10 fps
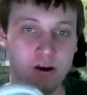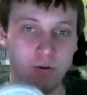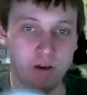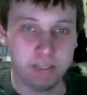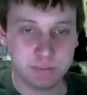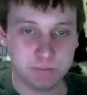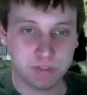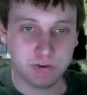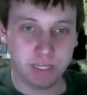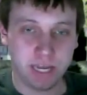what has been
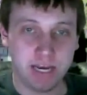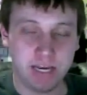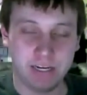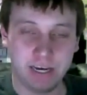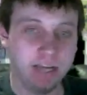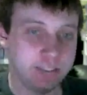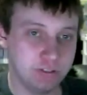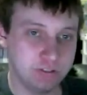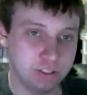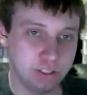going on
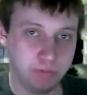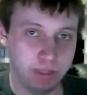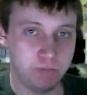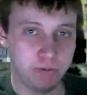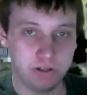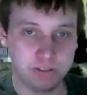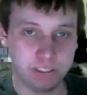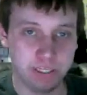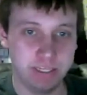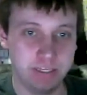YouTube in
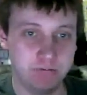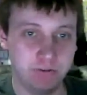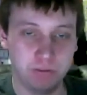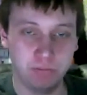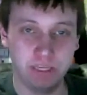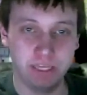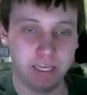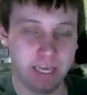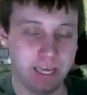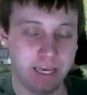person with me
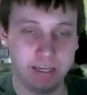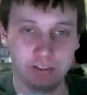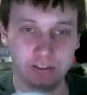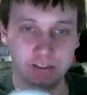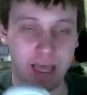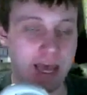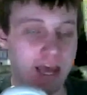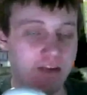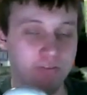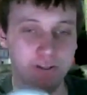and just
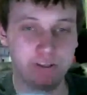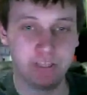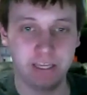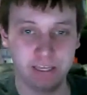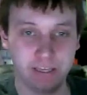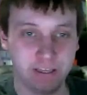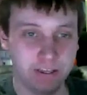everything.